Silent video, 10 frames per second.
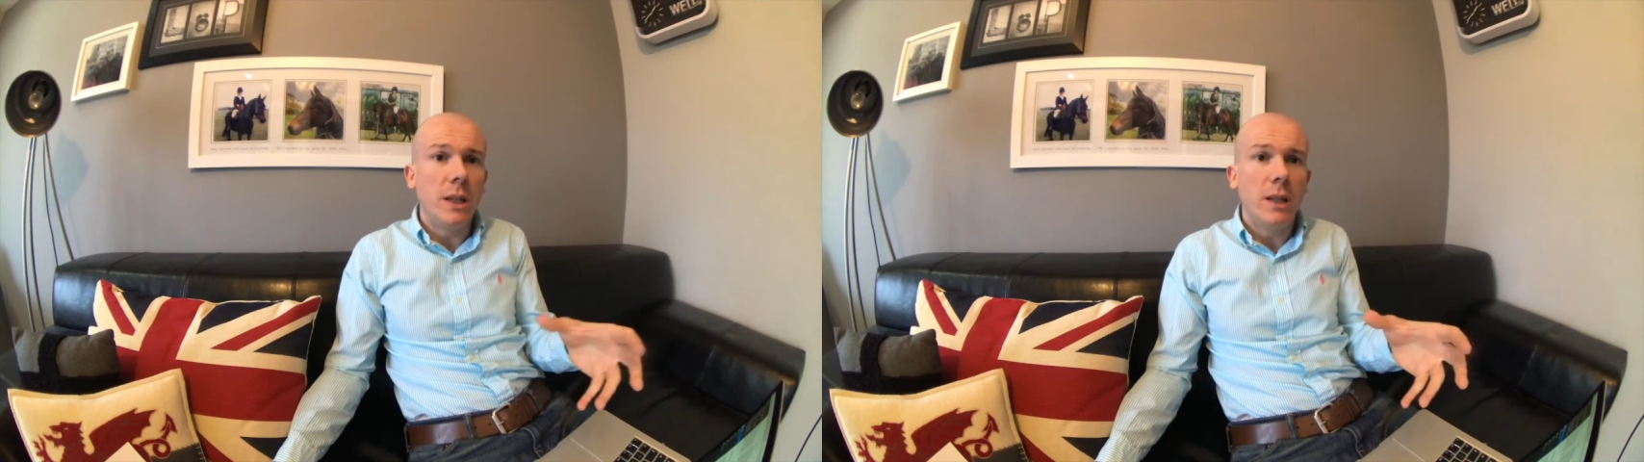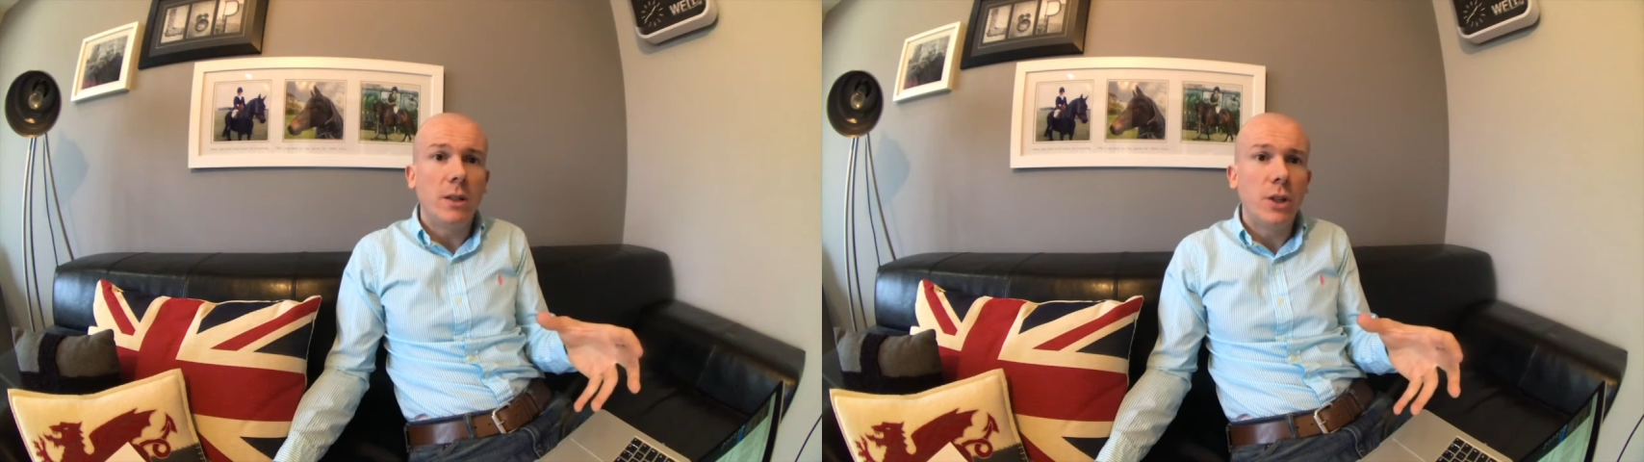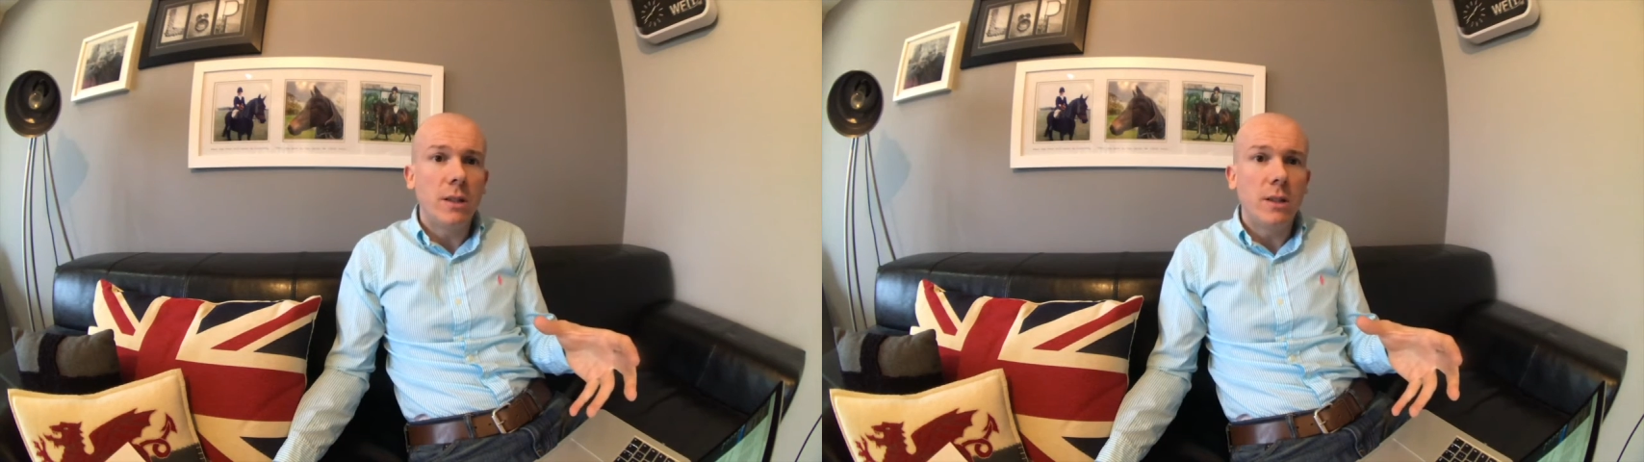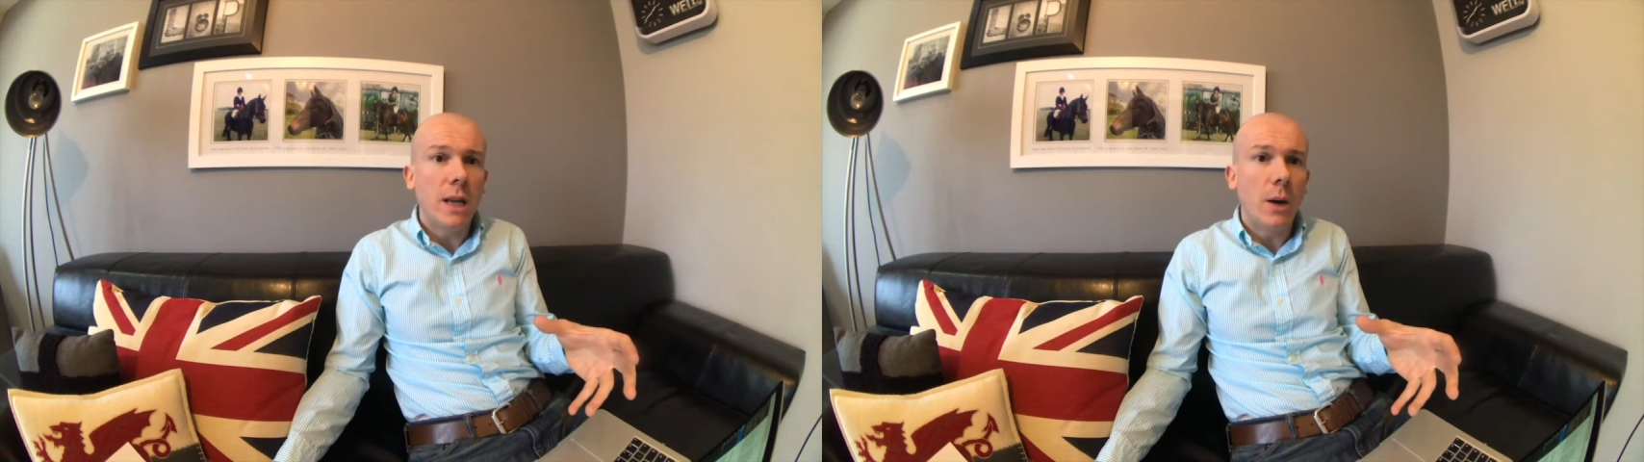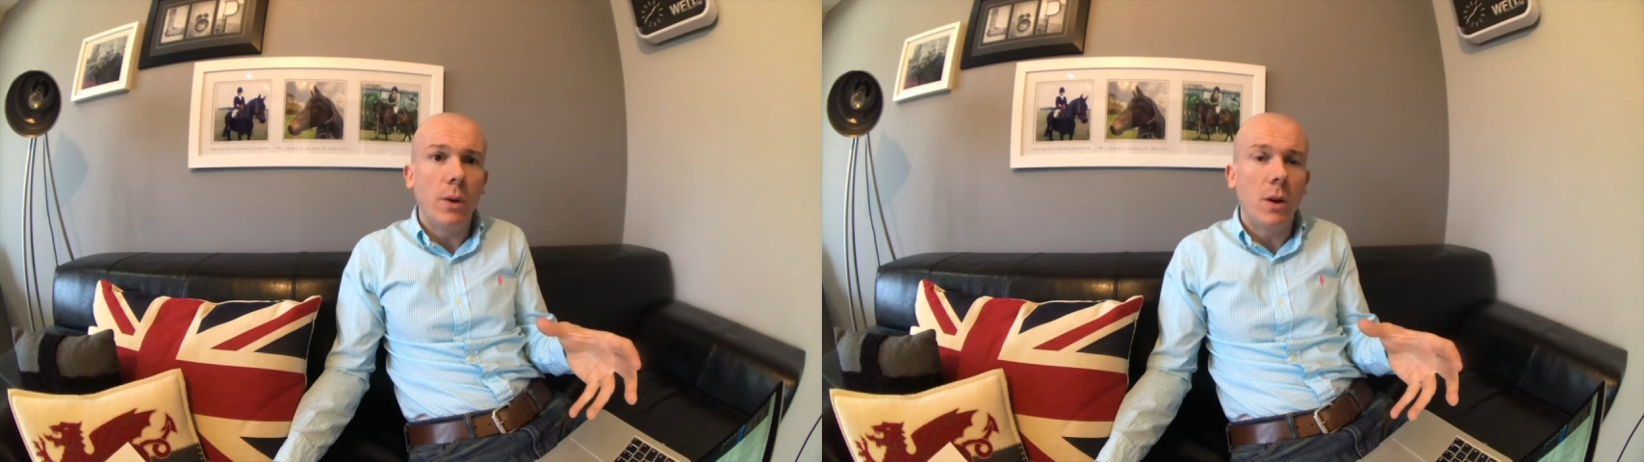then the chances
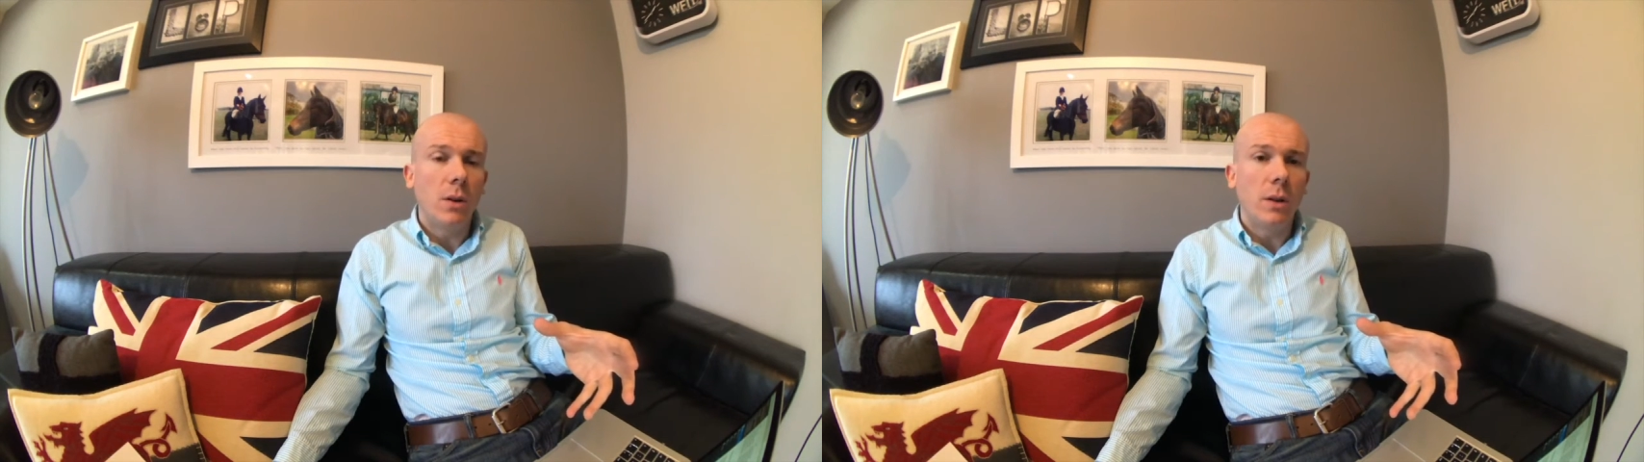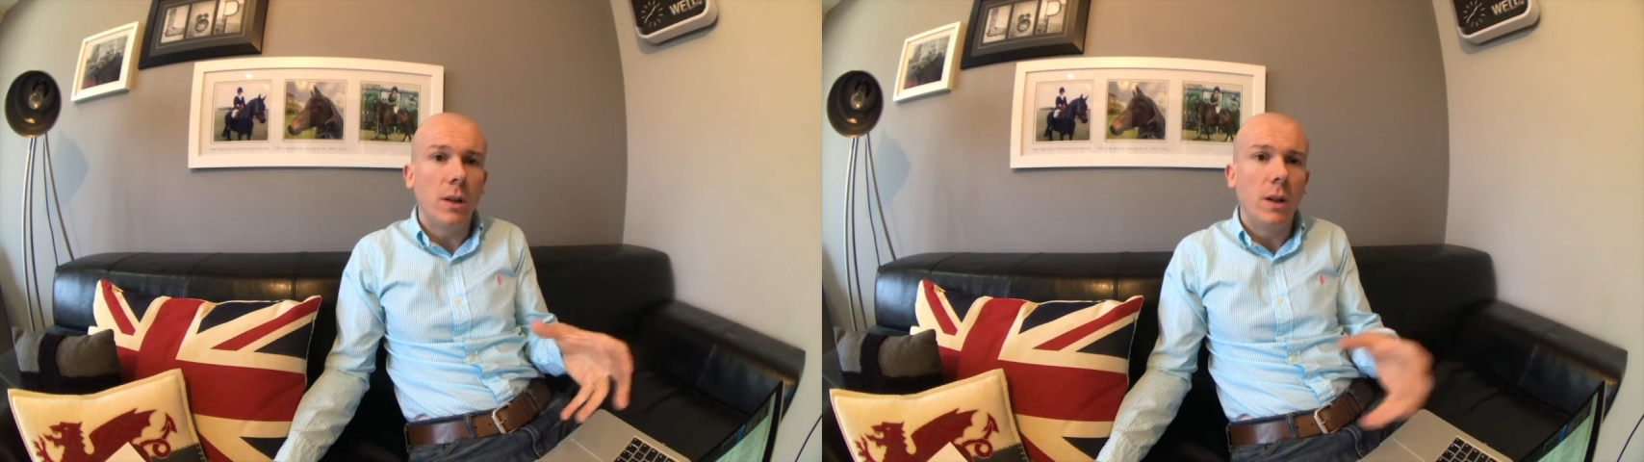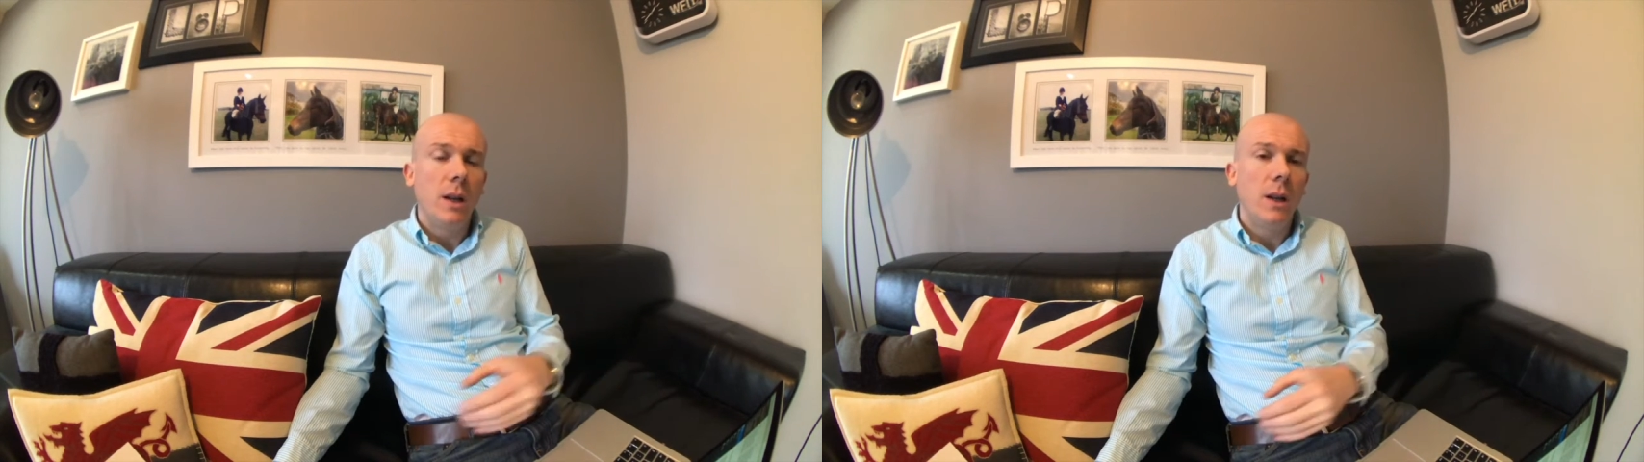are we're not going to